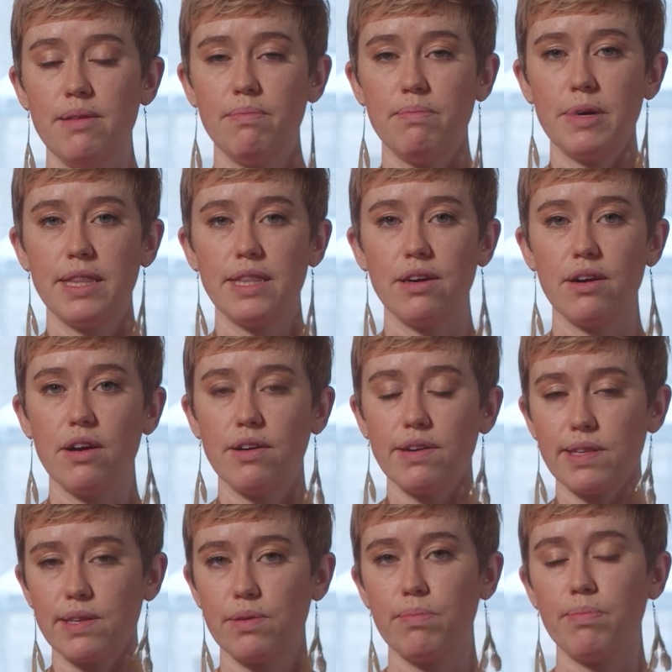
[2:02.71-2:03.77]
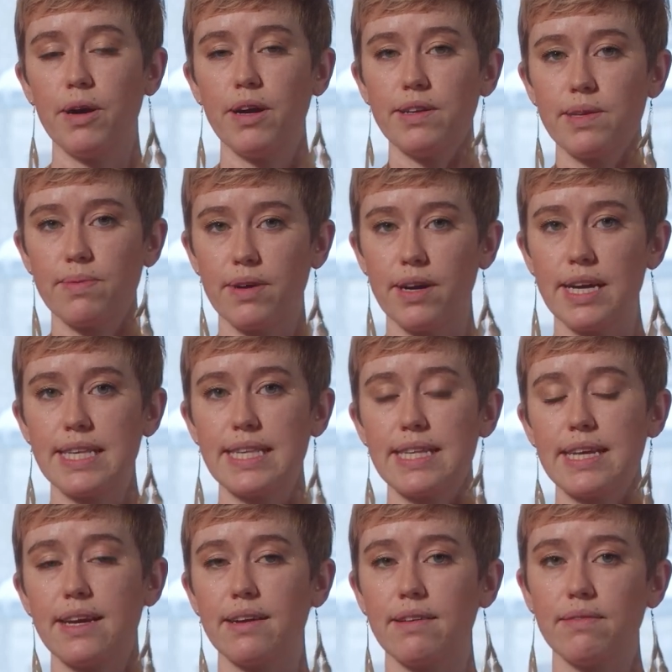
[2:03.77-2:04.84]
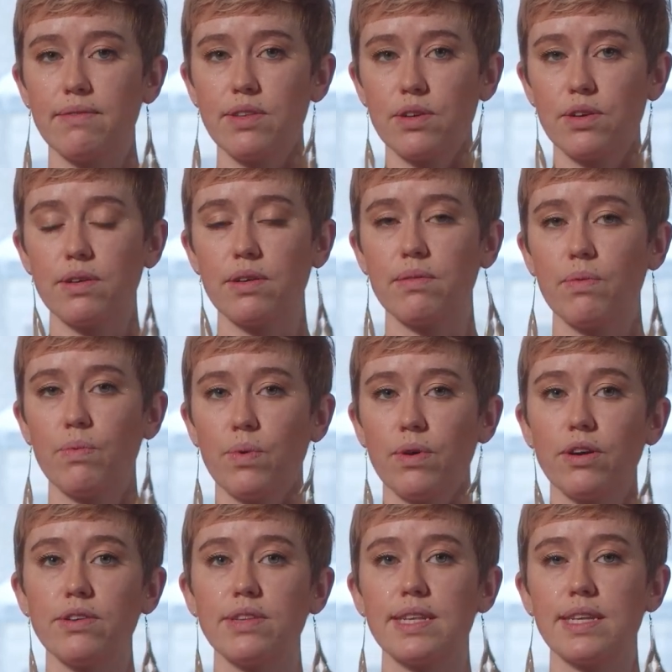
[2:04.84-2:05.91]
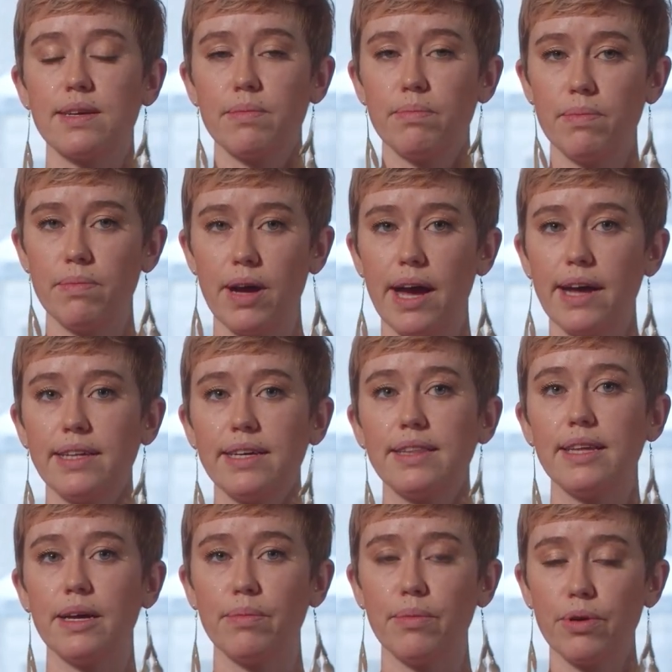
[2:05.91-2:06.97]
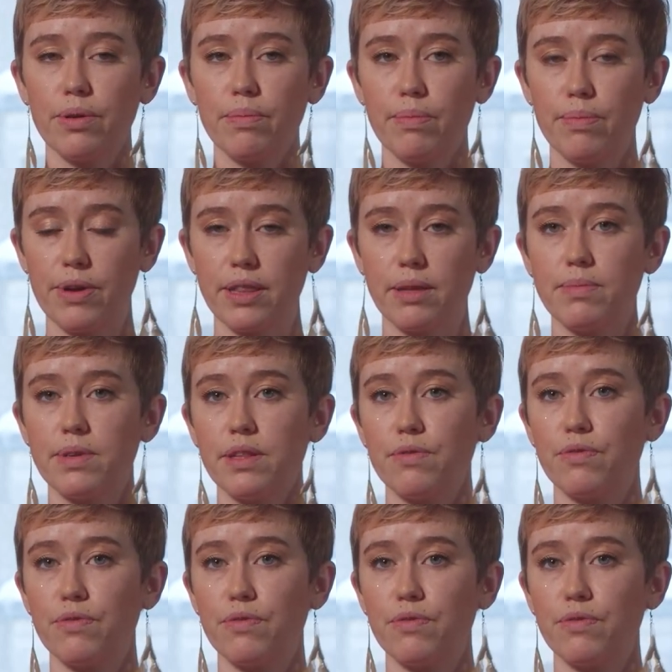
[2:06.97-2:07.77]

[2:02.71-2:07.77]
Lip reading: but there are also parts where I sing certain words to highlight them or bring them to the